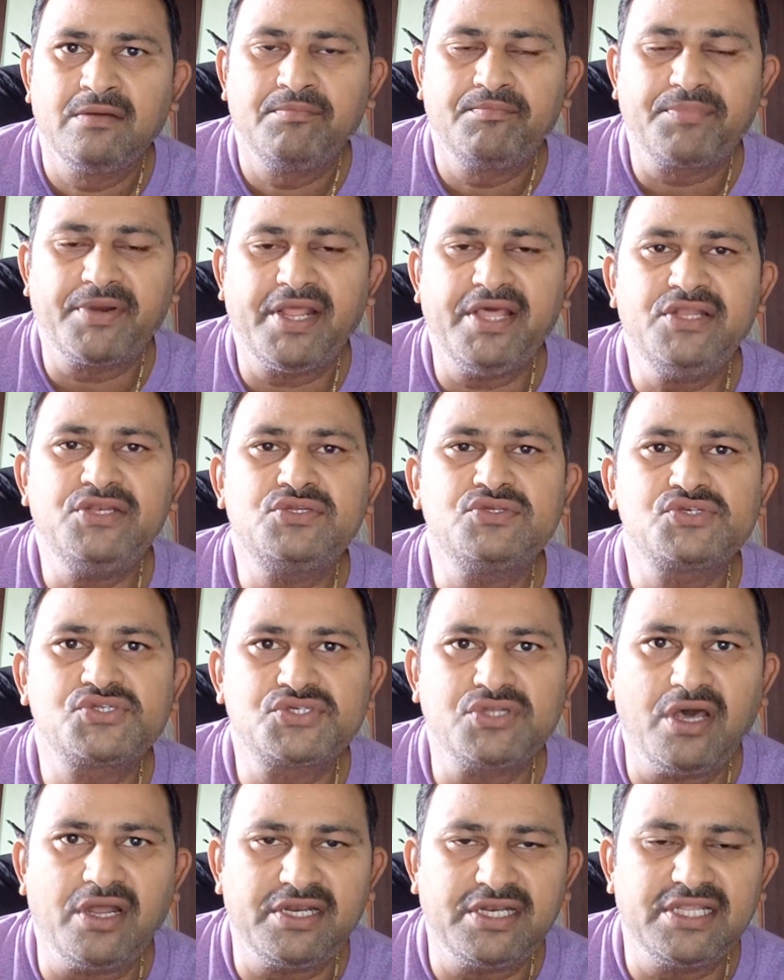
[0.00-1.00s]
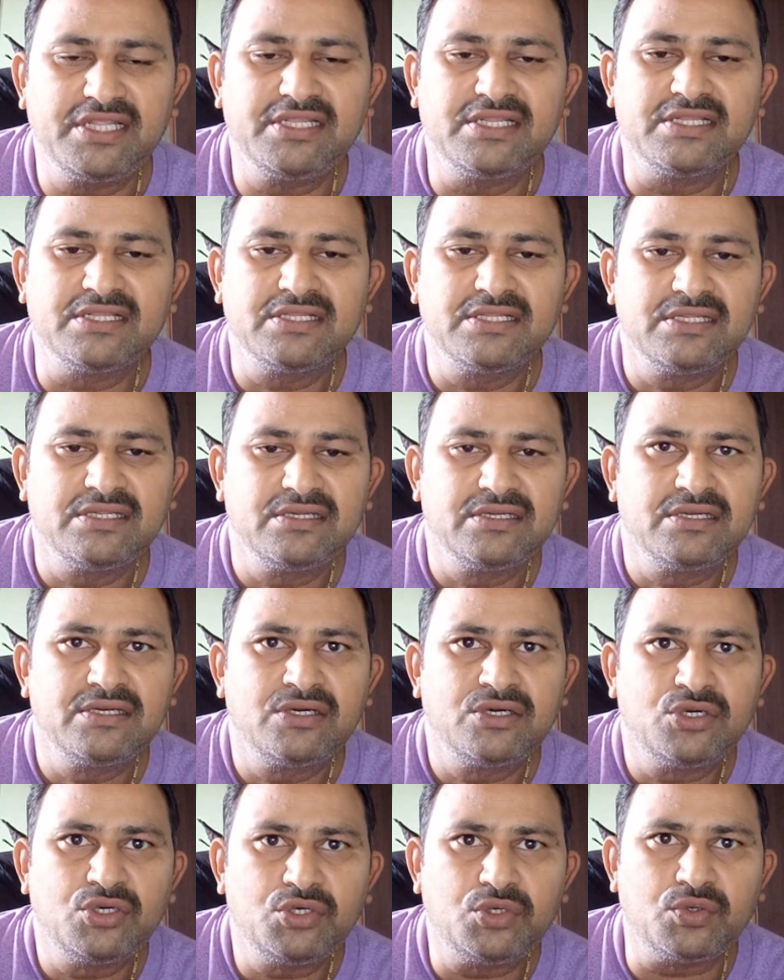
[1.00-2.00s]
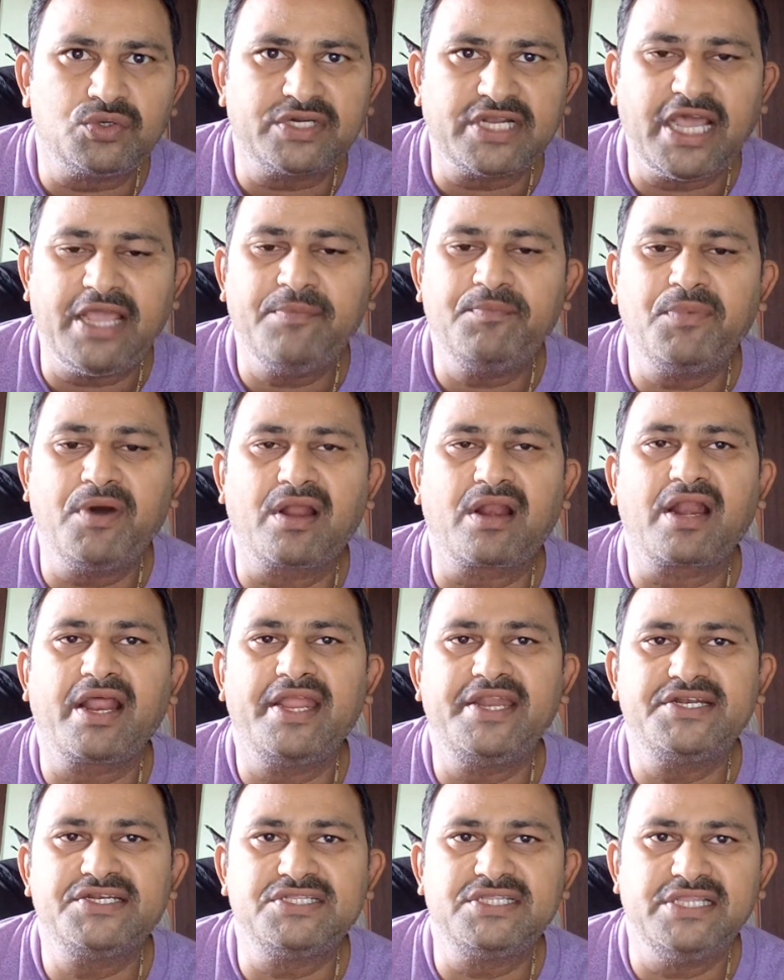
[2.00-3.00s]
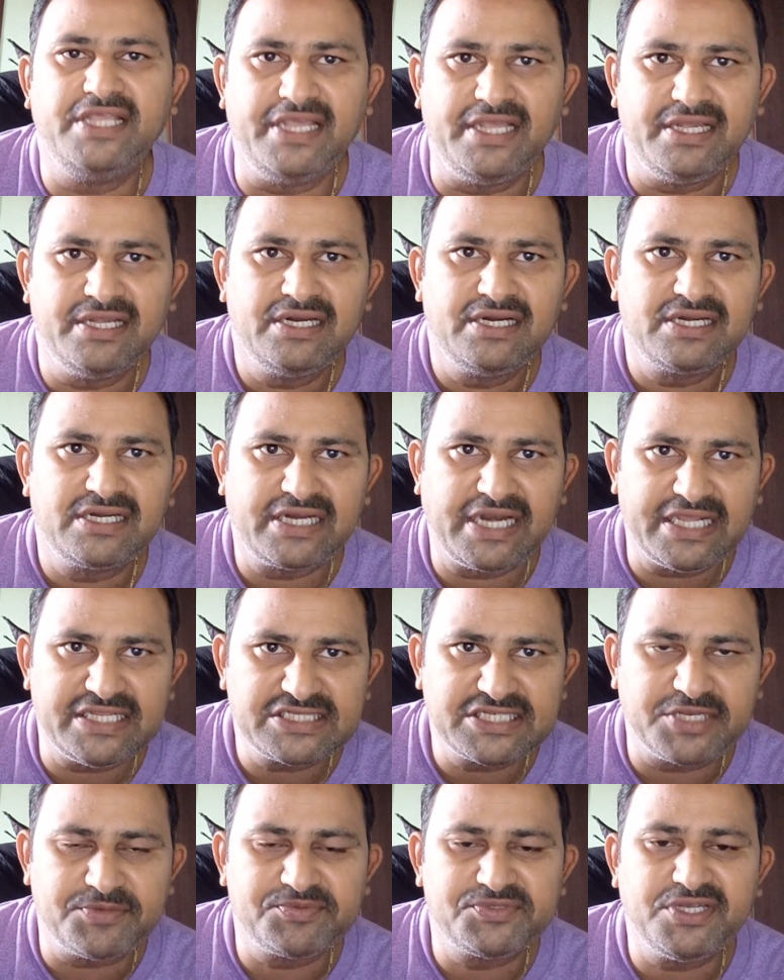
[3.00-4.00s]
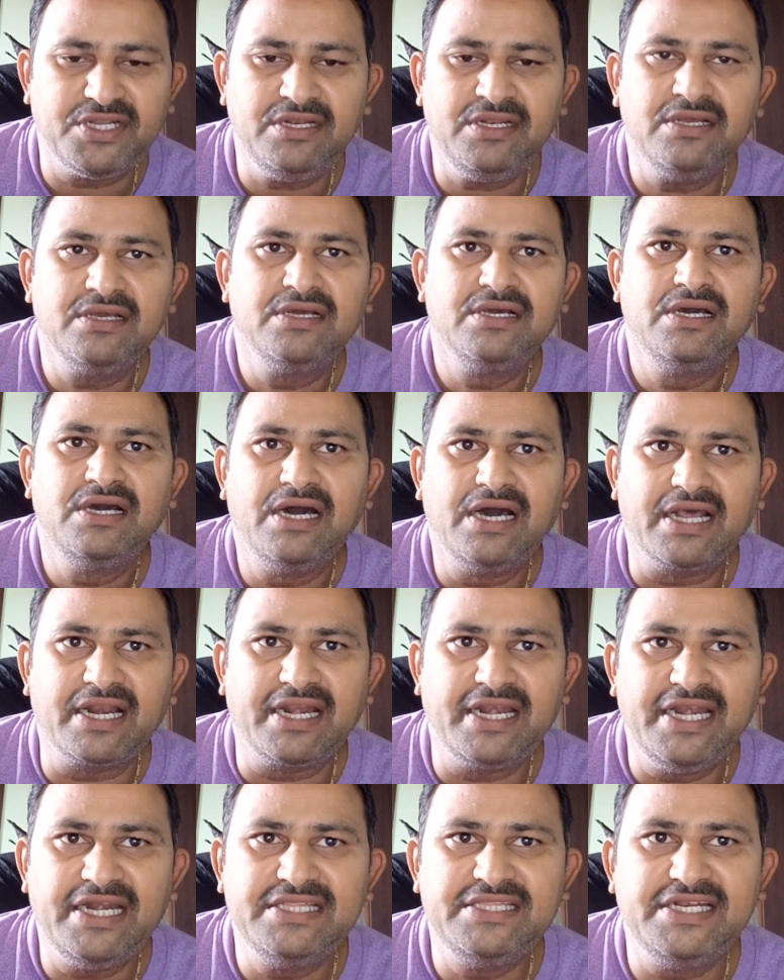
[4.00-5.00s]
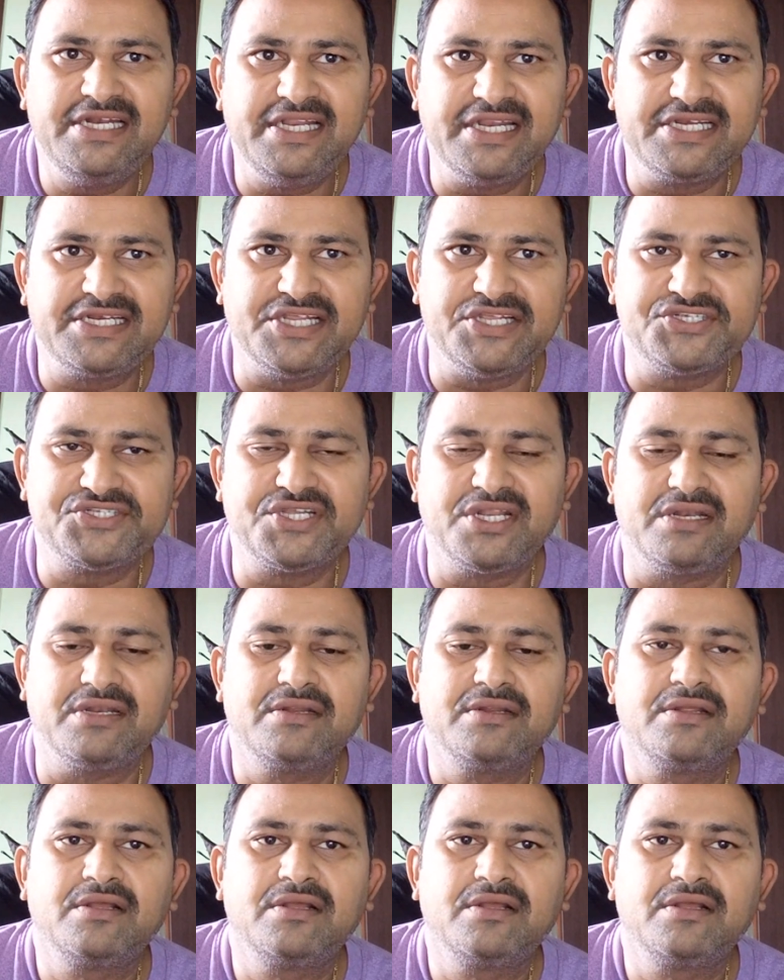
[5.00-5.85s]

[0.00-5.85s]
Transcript: Prior to starting to type or write the transcription, read the dictation.